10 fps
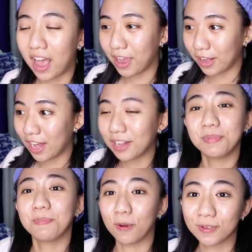
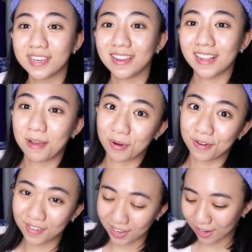I'll be posting a lot
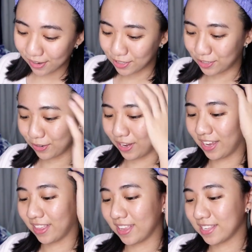more videos
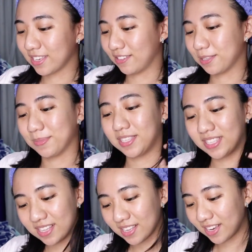during this Christmas
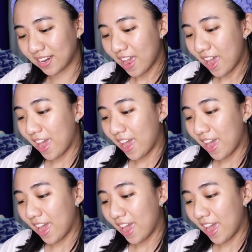season.